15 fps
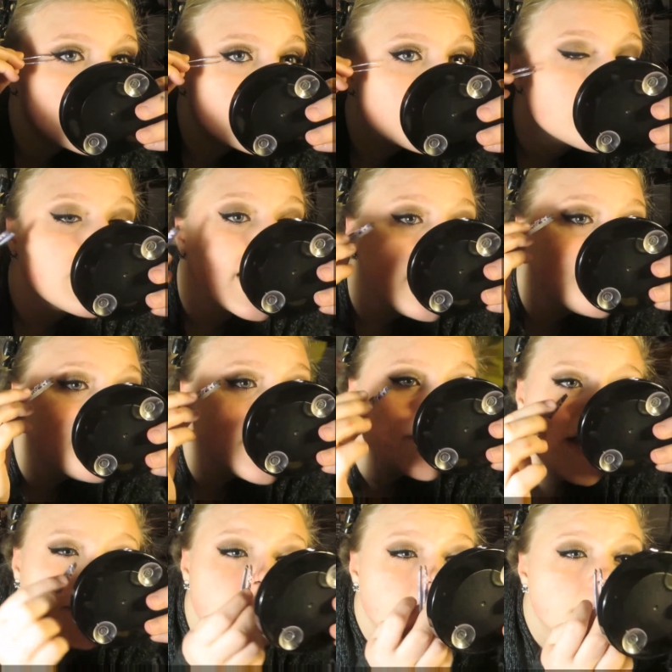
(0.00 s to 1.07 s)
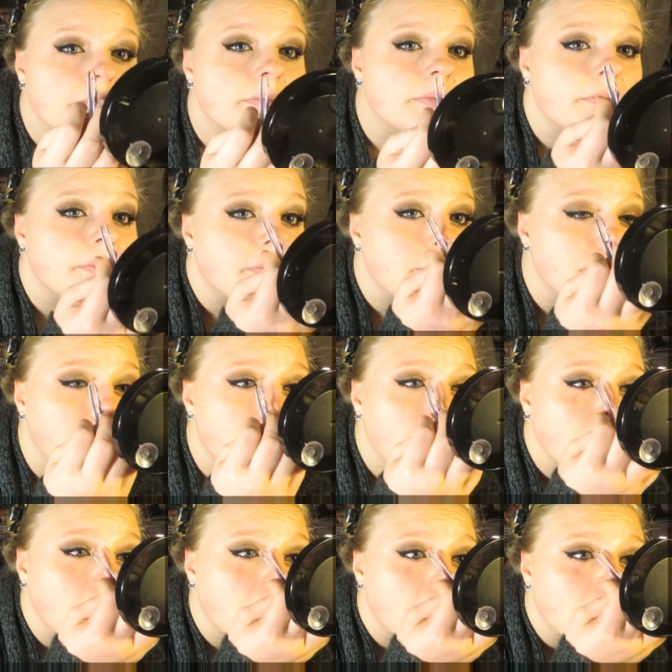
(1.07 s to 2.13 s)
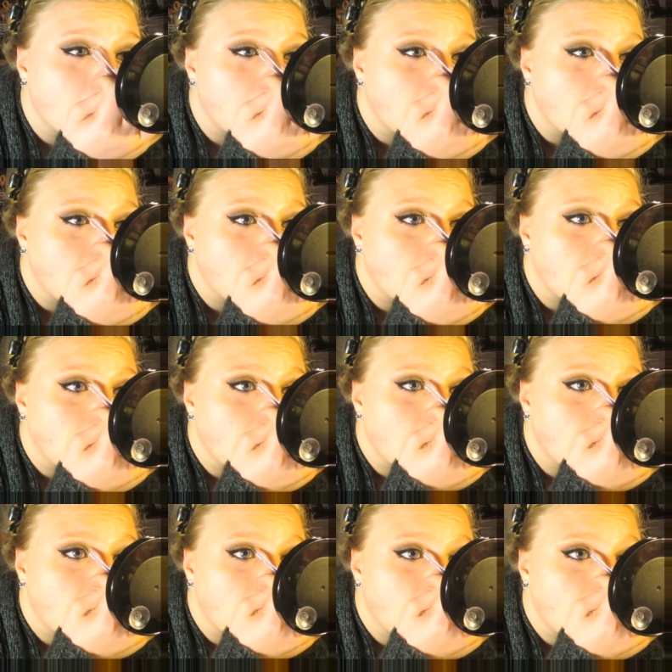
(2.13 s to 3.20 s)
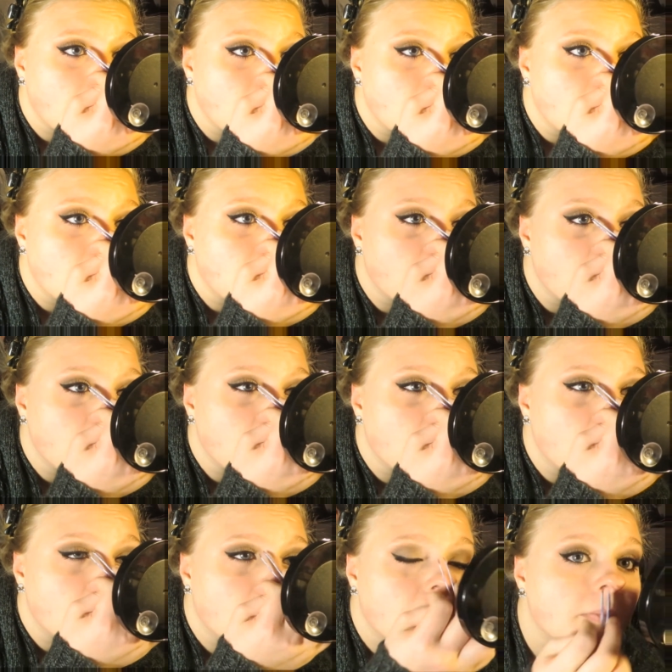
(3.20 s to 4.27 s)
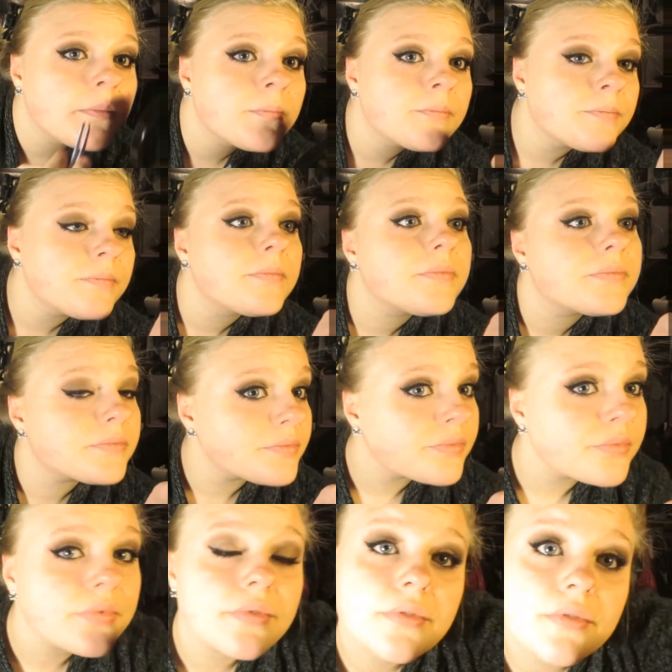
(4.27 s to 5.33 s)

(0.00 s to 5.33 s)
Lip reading: dad coming in to give me some chips and talk about my